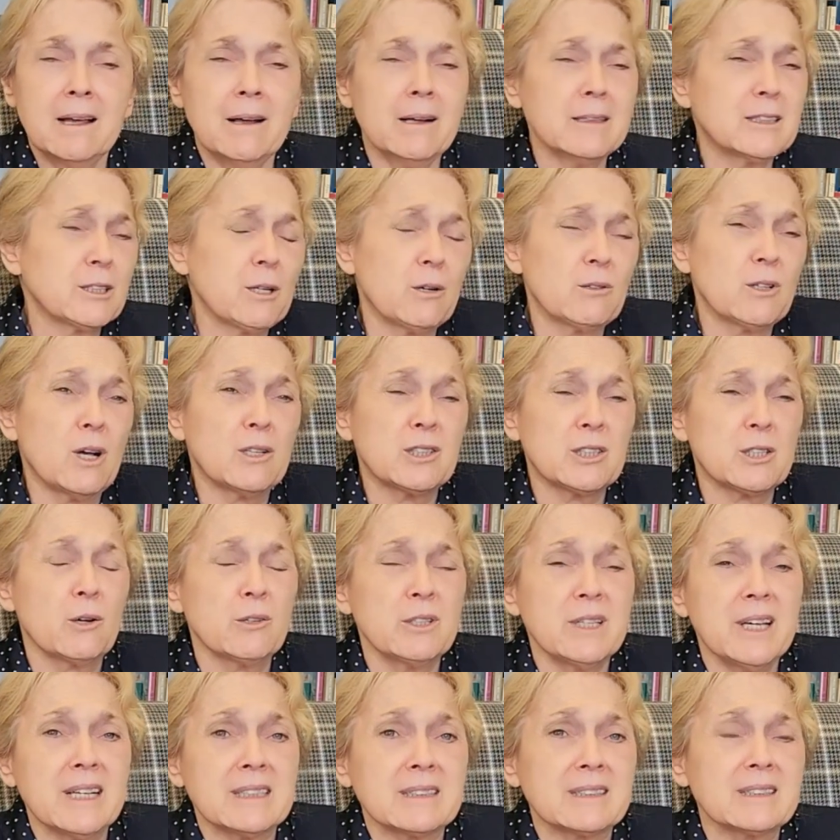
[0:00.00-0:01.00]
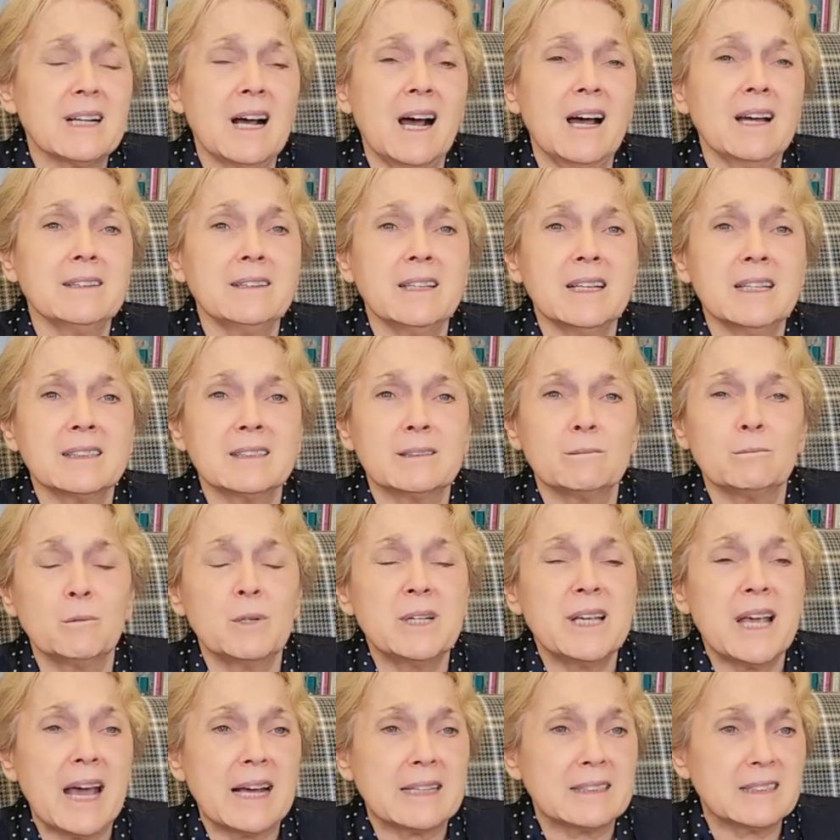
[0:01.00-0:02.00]
So yes, I think
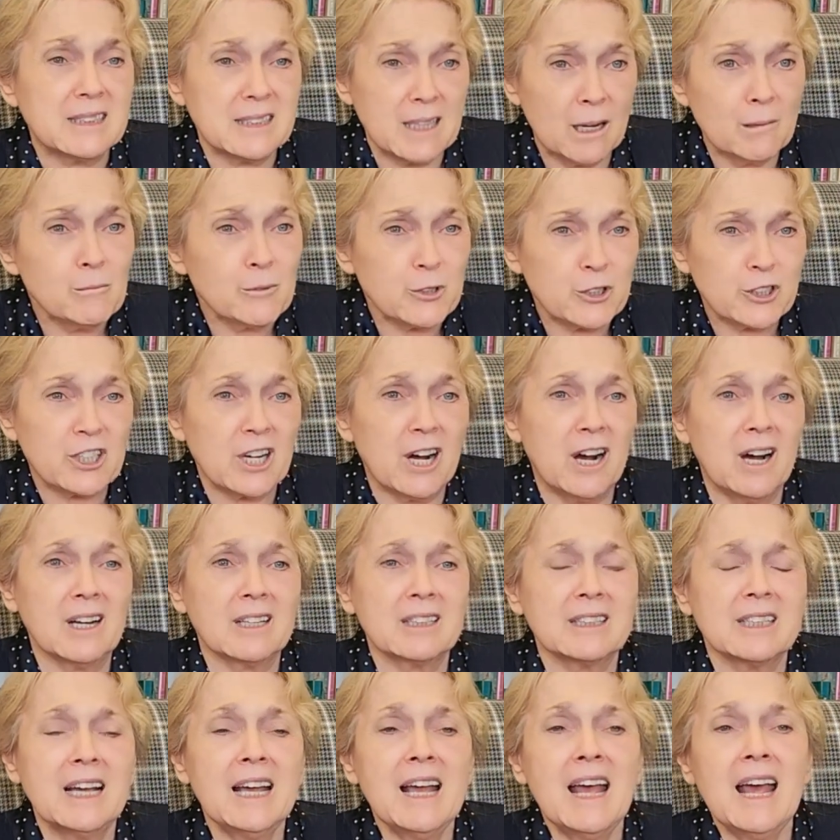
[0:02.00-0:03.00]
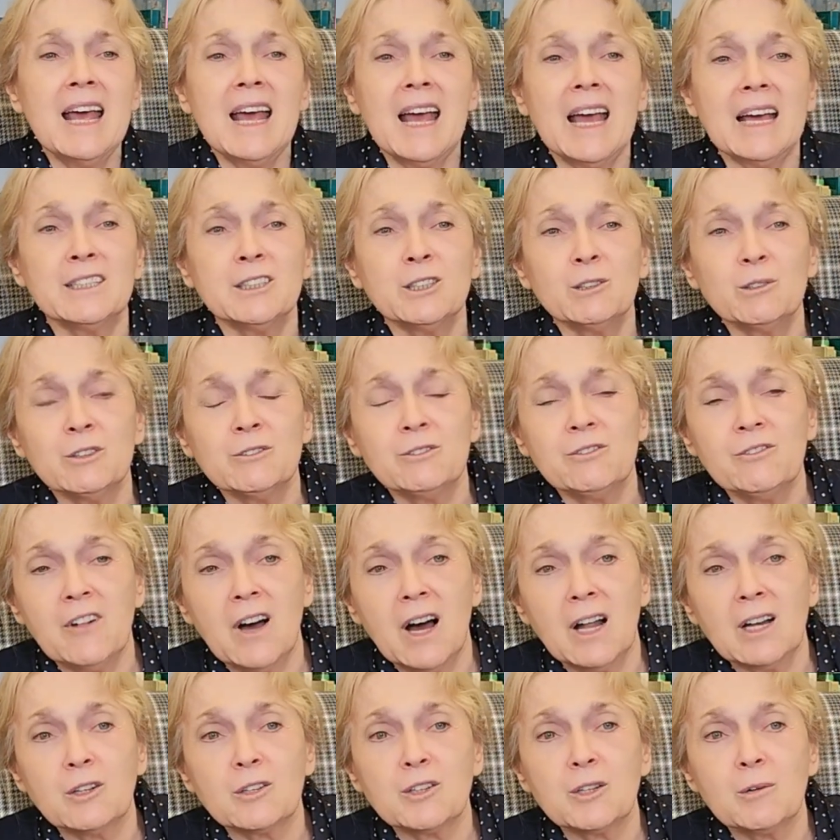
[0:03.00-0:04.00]
we had some shock, and you can
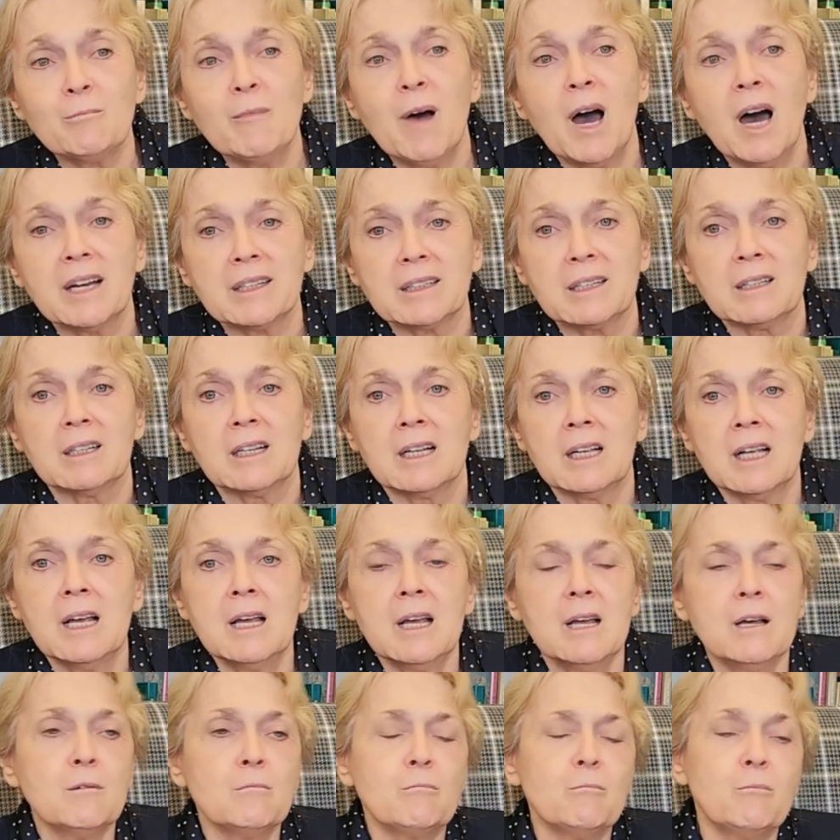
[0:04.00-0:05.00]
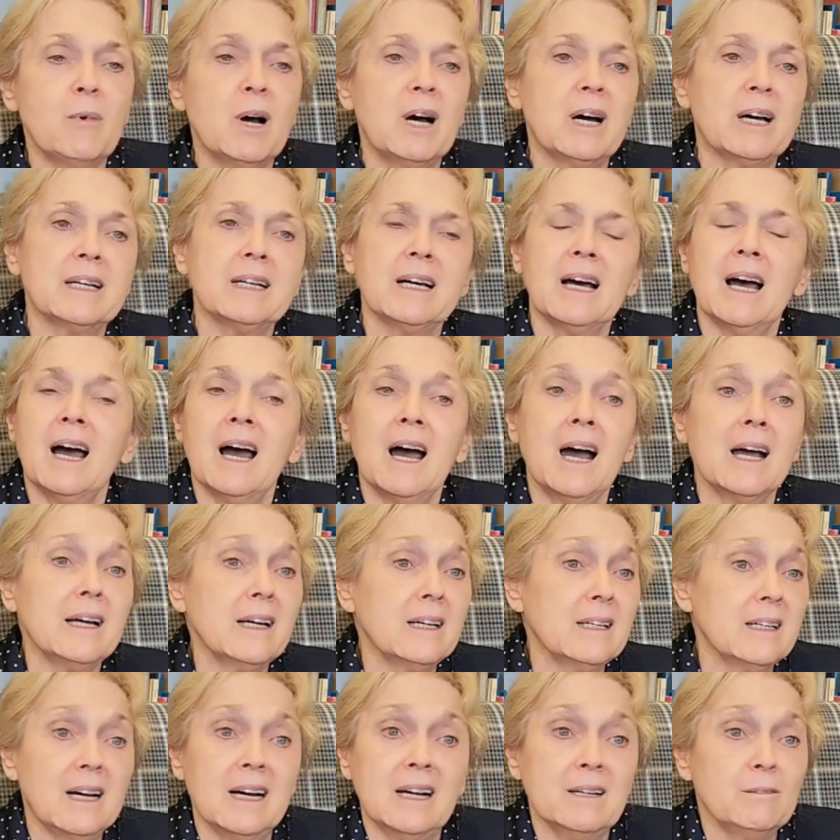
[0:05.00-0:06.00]
follow the model. But
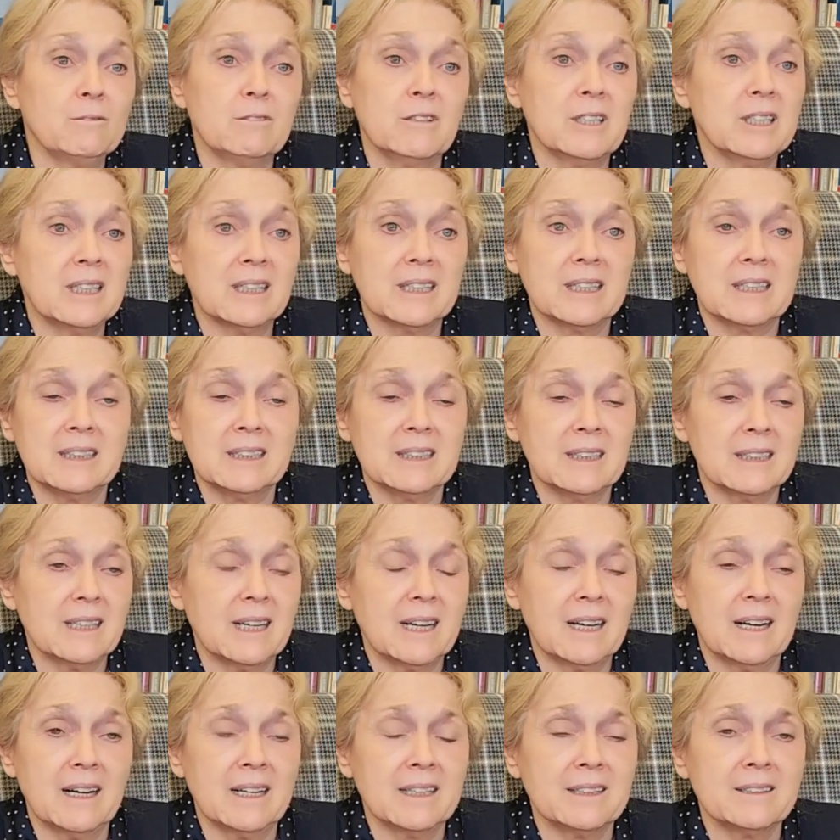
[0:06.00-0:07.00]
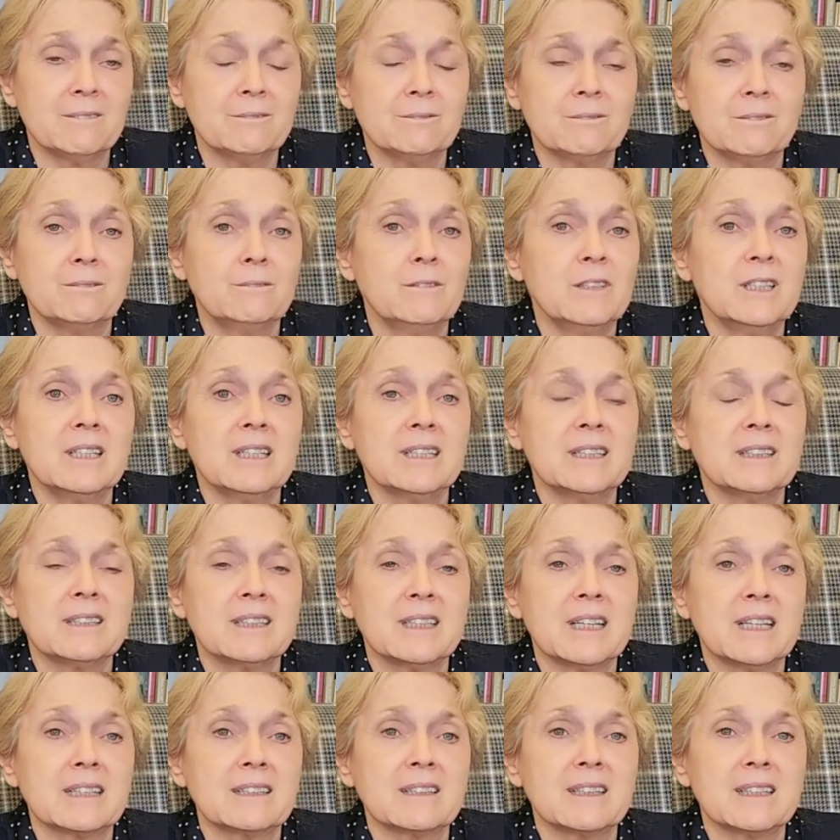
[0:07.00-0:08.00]
I really
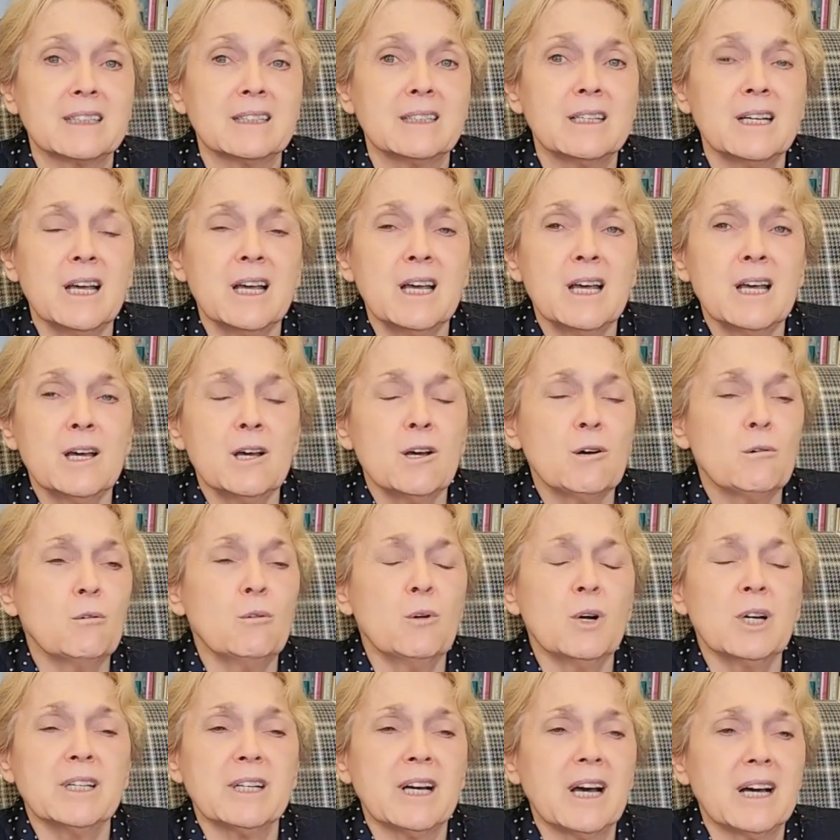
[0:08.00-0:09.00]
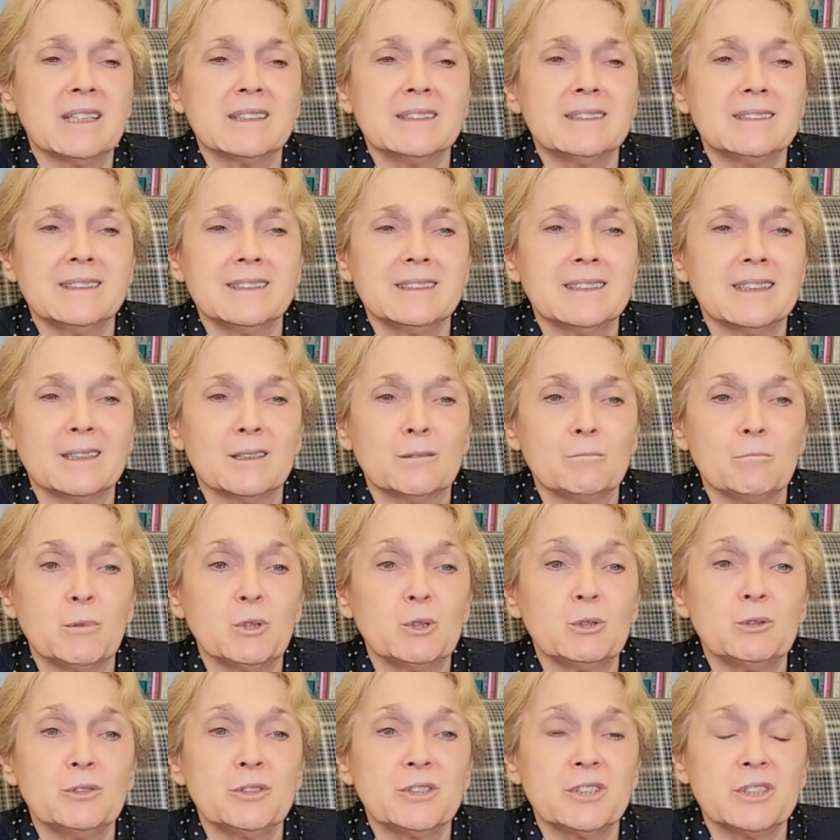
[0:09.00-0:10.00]
think that we're not
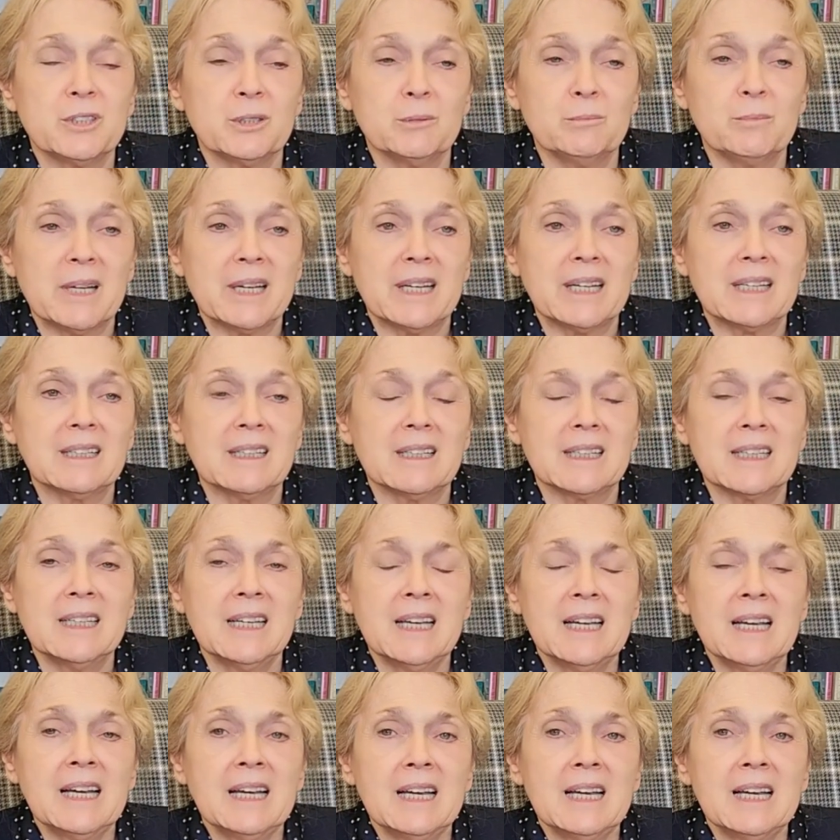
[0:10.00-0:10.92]
bruised too badly.